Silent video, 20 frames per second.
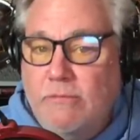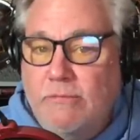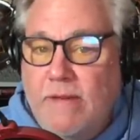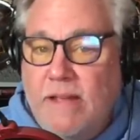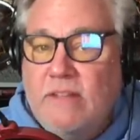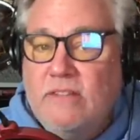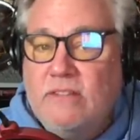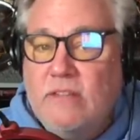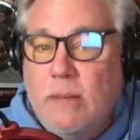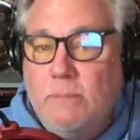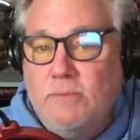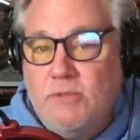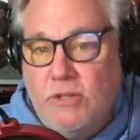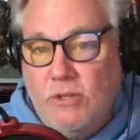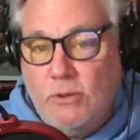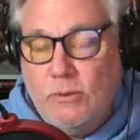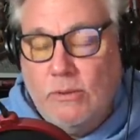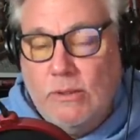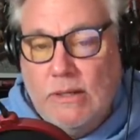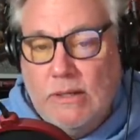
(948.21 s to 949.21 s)
faced up
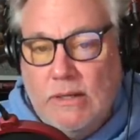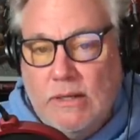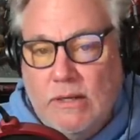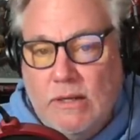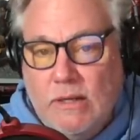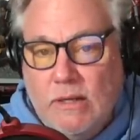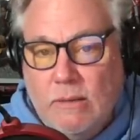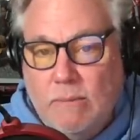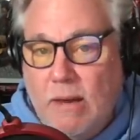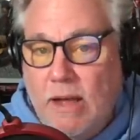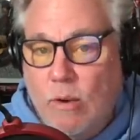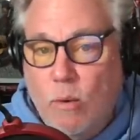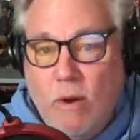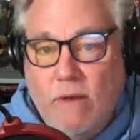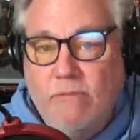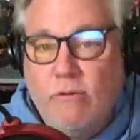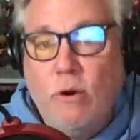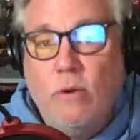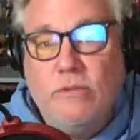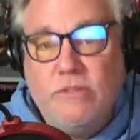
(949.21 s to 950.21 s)
to by
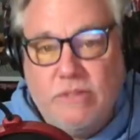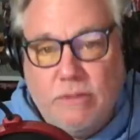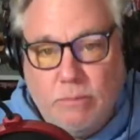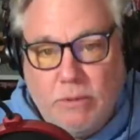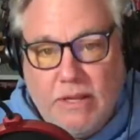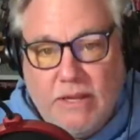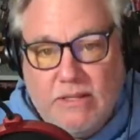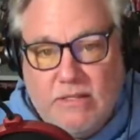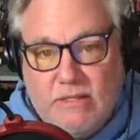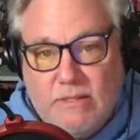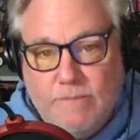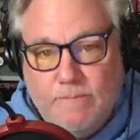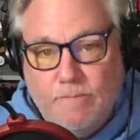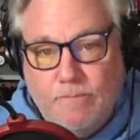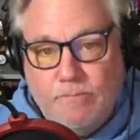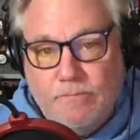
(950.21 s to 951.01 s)
whoever owns the place.